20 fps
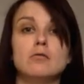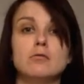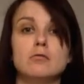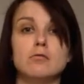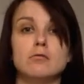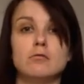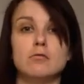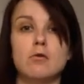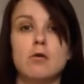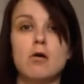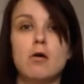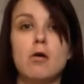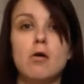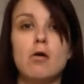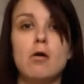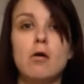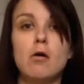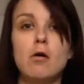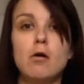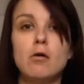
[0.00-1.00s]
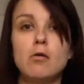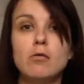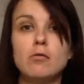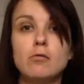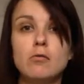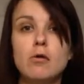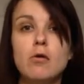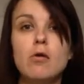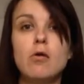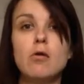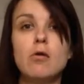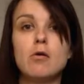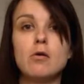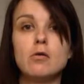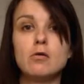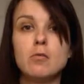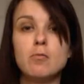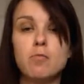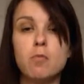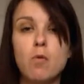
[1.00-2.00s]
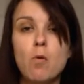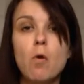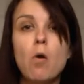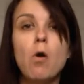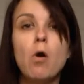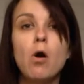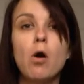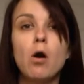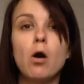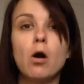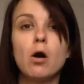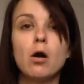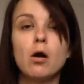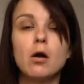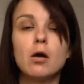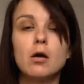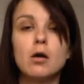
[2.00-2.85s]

Roar, roar, the boar.